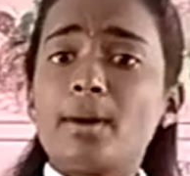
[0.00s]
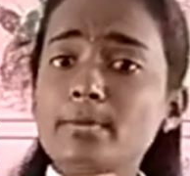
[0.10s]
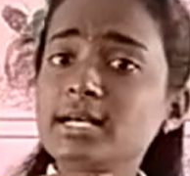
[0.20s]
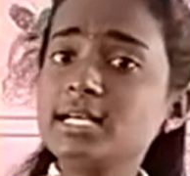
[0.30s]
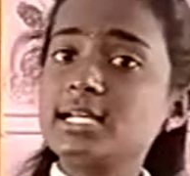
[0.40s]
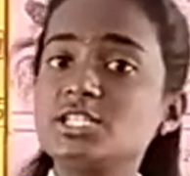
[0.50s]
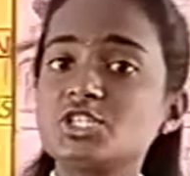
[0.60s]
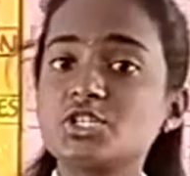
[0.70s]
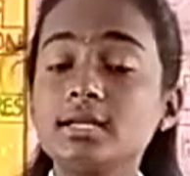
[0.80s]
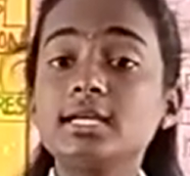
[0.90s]

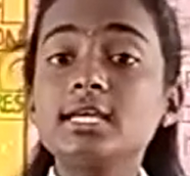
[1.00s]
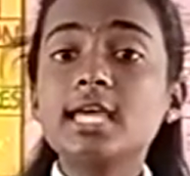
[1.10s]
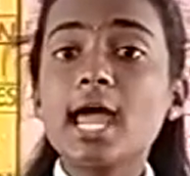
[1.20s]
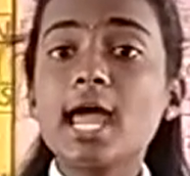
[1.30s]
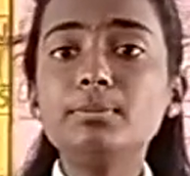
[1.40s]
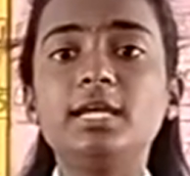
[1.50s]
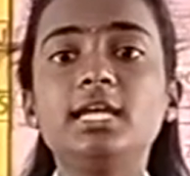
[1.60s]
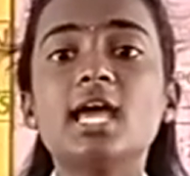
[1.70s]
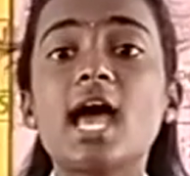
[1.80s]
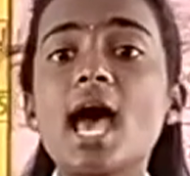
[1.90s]
permaculture can
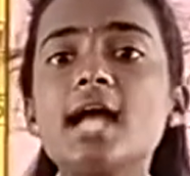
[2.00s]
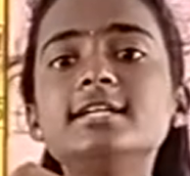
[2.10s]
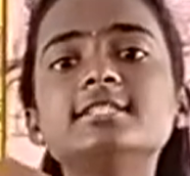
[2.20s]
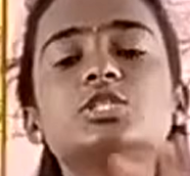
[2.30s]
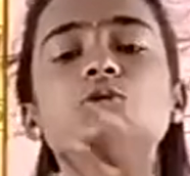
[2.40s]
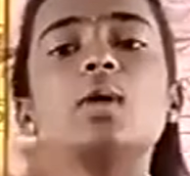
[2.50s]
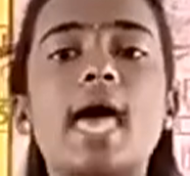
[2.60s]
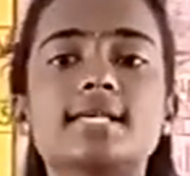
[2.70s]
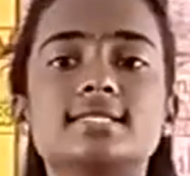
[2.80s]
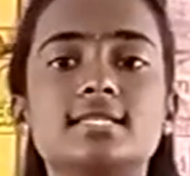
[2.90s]
be understood
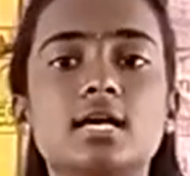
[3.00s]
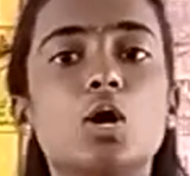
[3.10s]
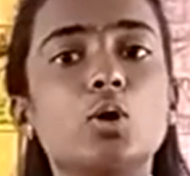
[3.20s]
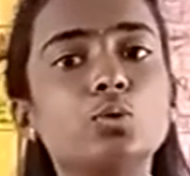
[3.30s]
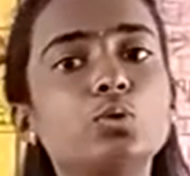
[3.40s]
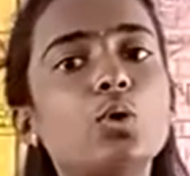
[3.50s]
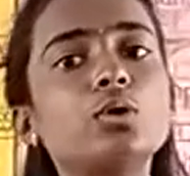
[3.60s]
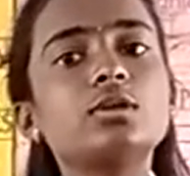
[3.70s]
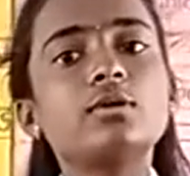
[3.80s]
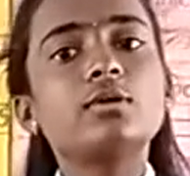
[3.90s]
as the
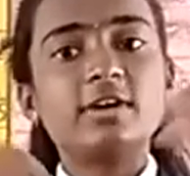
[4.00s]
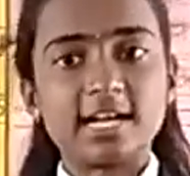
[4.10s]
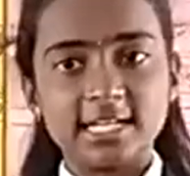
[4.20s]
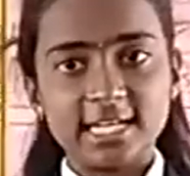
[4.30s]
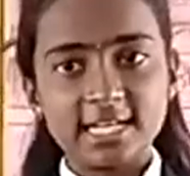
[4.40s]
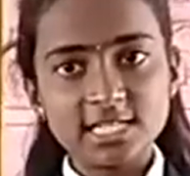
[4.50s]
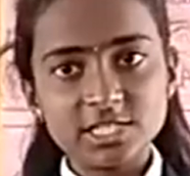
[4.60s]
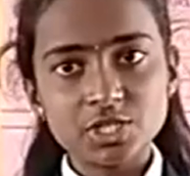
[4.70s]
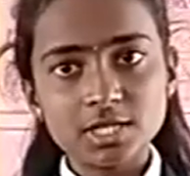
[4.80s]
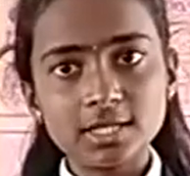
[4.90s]
growth of
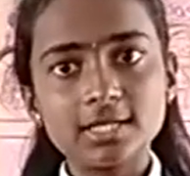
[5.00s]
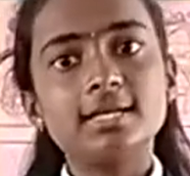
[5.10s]
agriculture